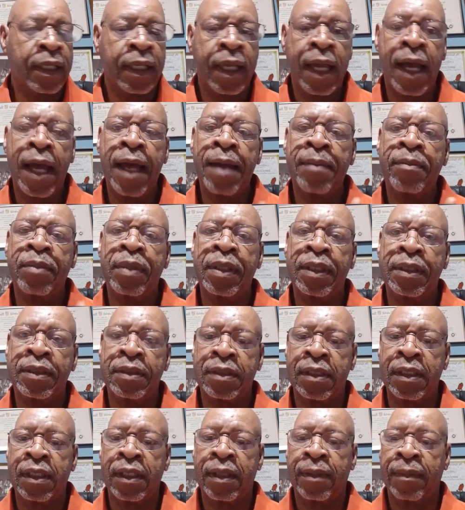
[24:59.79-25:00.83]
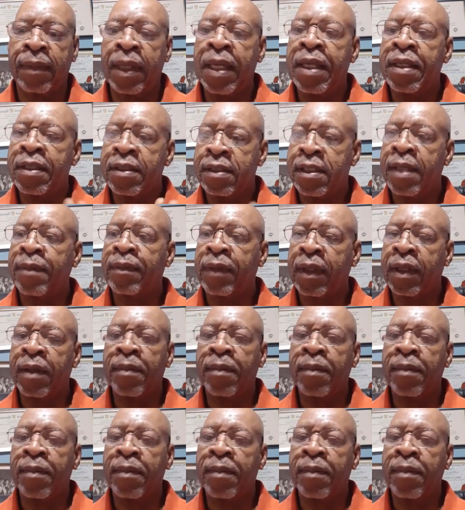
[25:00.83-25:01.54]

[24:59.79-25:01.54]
God bless them. Something